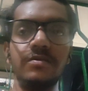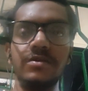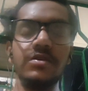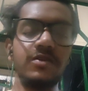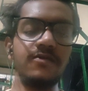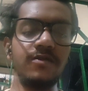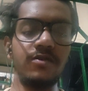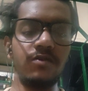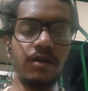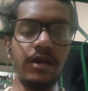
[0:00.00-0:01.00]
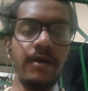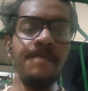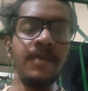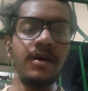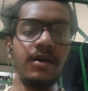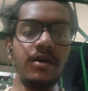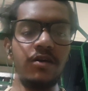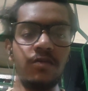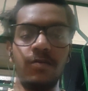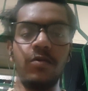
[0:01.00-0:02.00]
this is for today. And
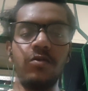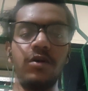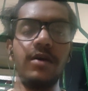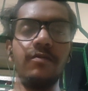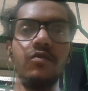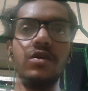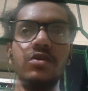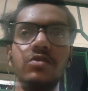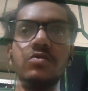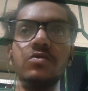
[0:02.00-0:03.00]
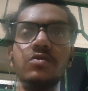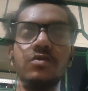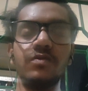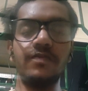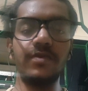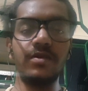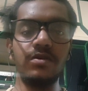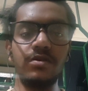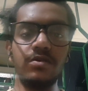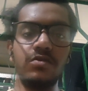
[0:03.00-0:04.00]
tomorrow I'm going to
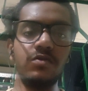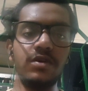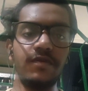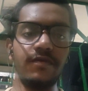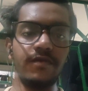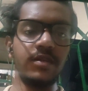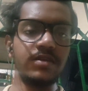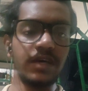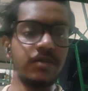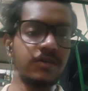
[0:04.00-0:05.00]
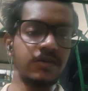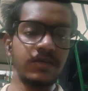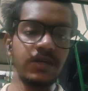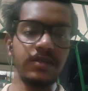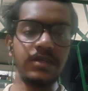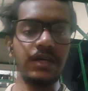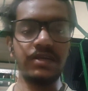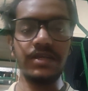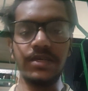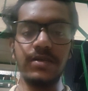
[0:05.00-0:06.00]
do it with section 6, and
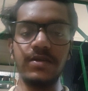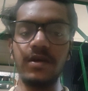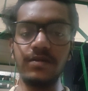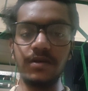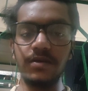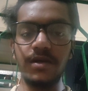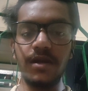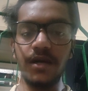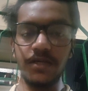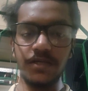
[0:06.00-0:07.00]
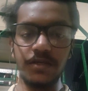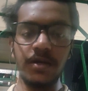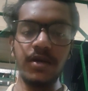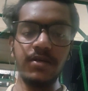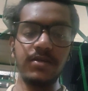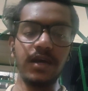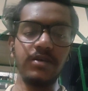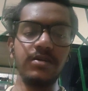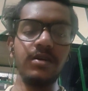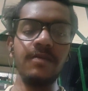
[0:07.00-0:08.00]
section 6 is the last
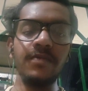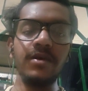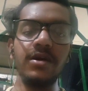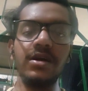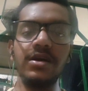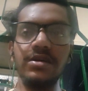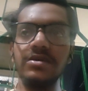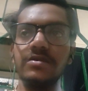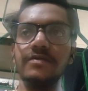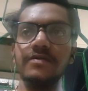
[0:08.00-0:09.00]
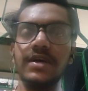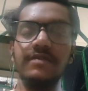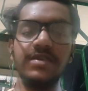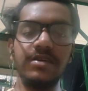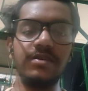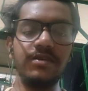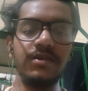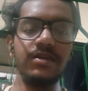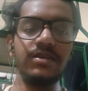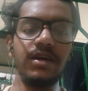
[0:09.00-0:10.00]
section. And we have section
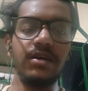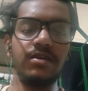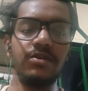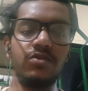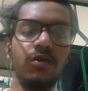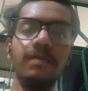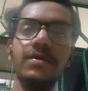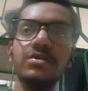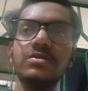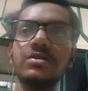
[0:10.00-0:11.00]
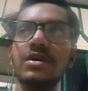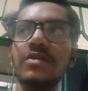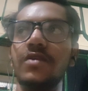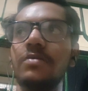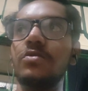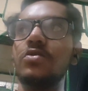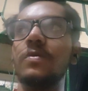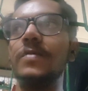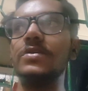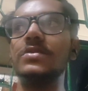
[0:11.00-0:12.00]
6 and the topics, and one more
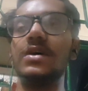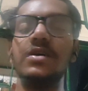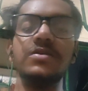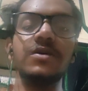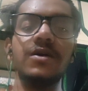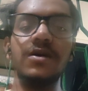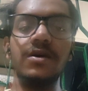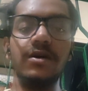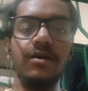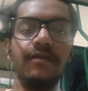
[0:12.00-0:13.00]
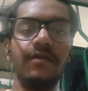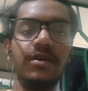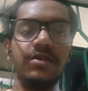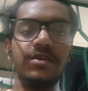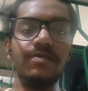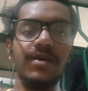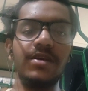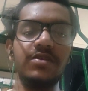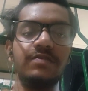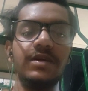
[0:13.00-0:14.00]
topics, that is financial
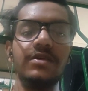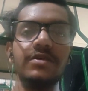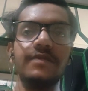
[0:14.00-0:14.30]
management